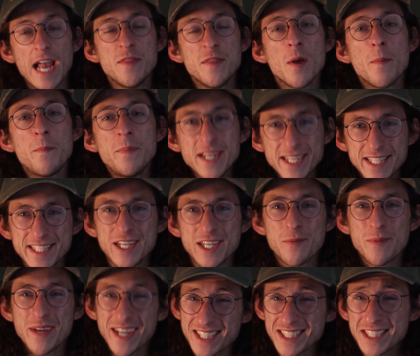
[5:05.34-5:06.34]
in the B tier
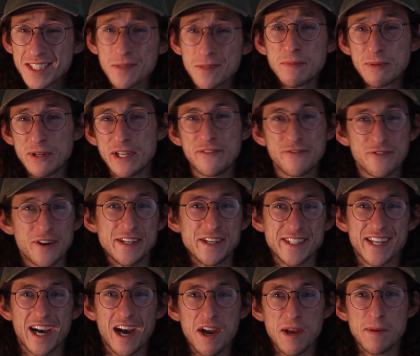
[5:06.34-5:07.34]
because it's a pretty fun
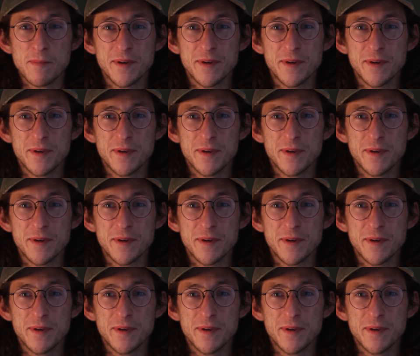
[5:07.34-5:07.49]
time.